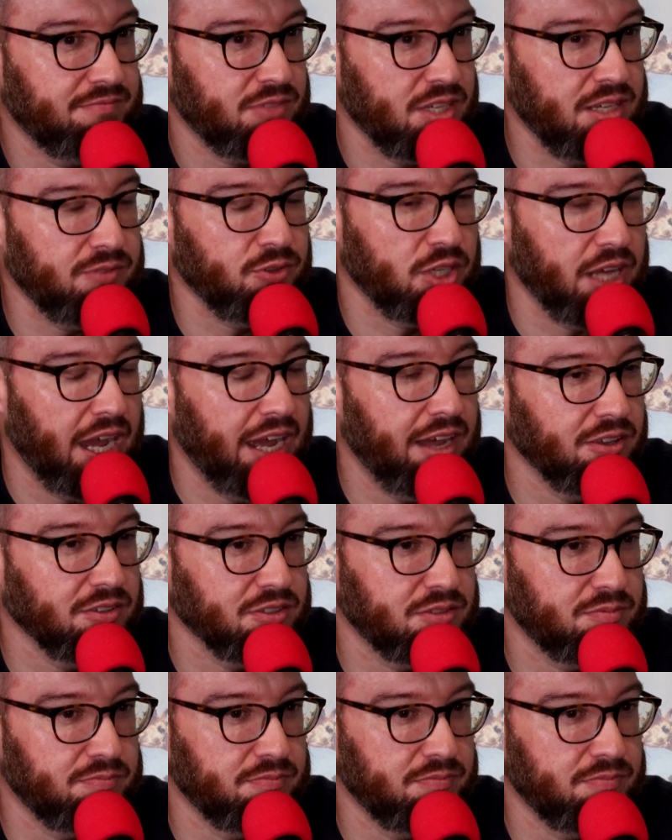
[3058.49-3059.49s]
even
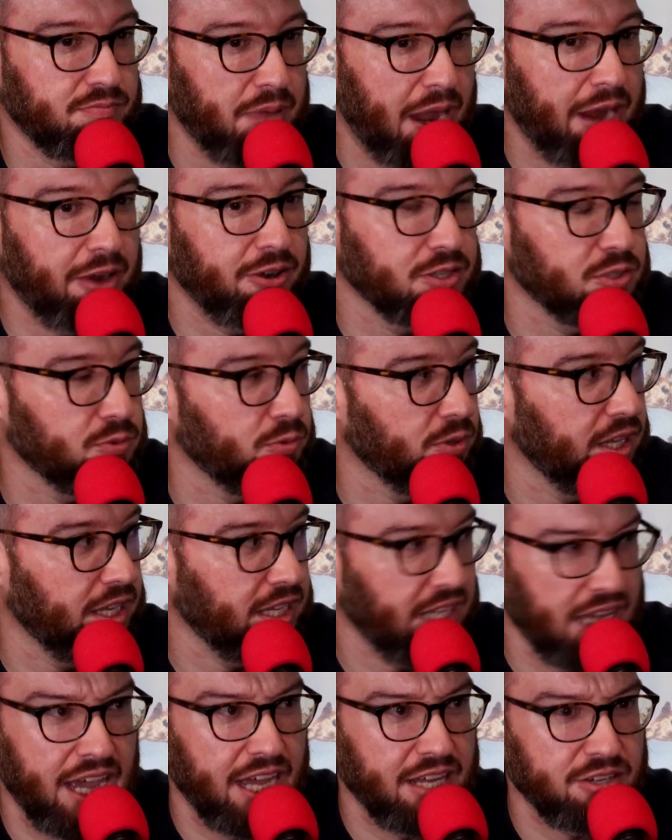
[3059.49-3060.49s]
Kyle's parents were
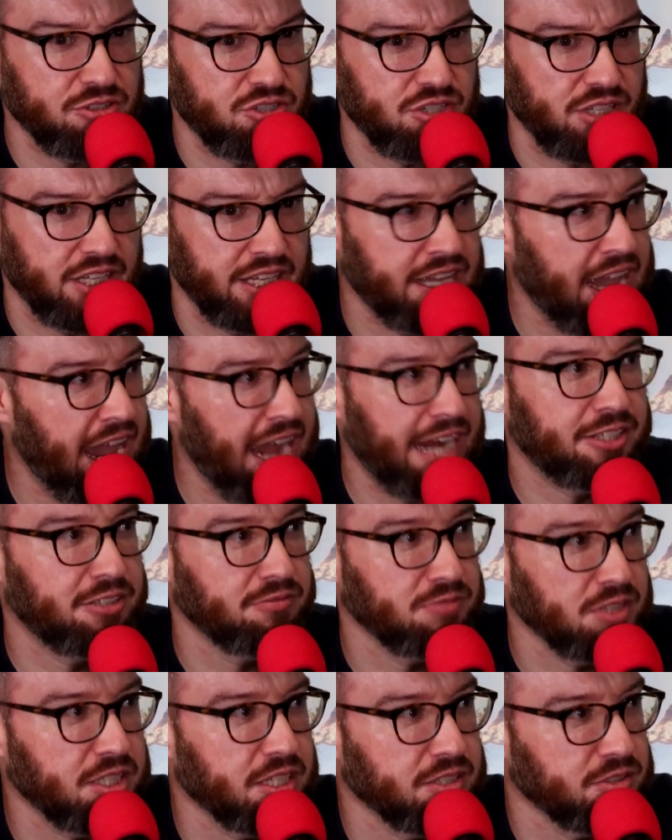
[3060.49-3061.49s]
like, yeah, she like
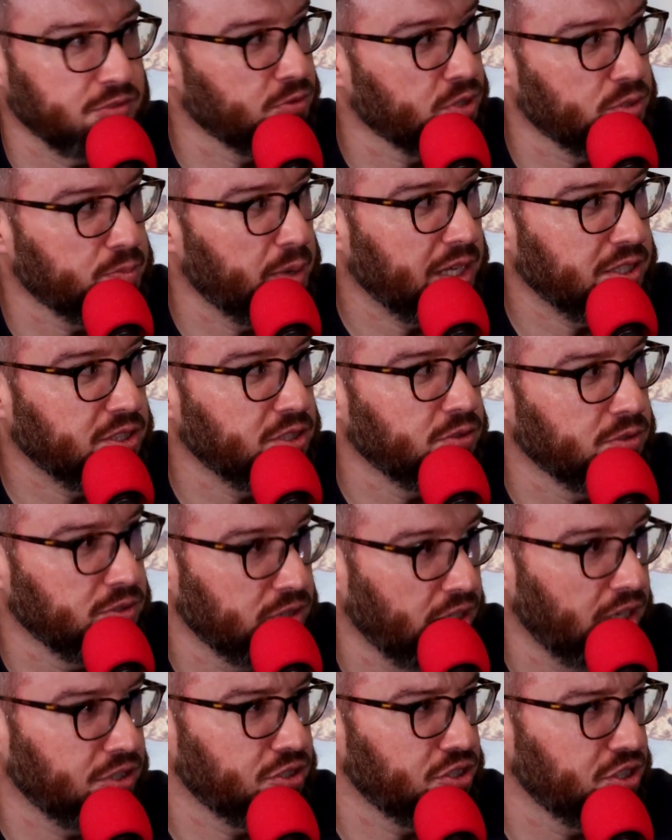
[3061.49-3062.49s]
actively doesn't respect you
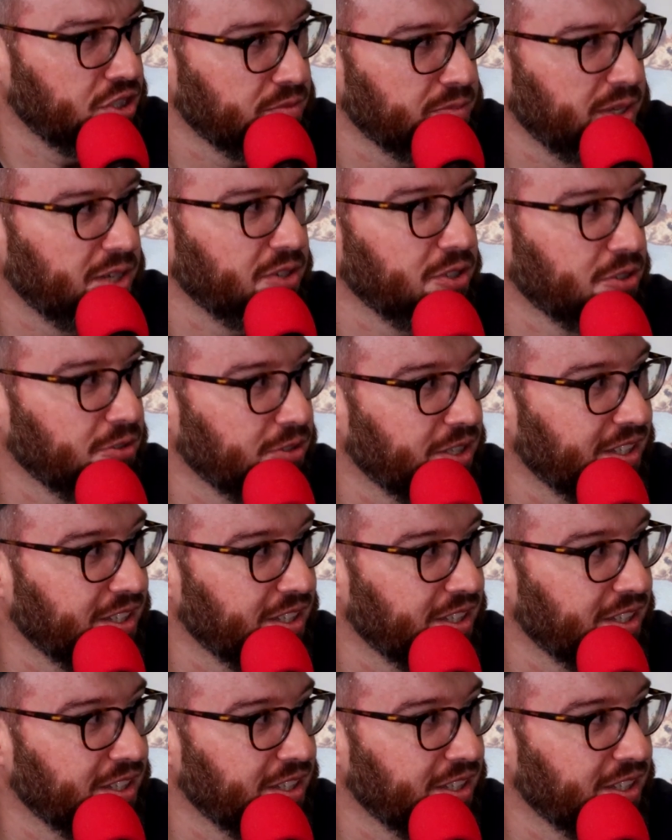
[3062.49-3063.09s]
and talks shit about you."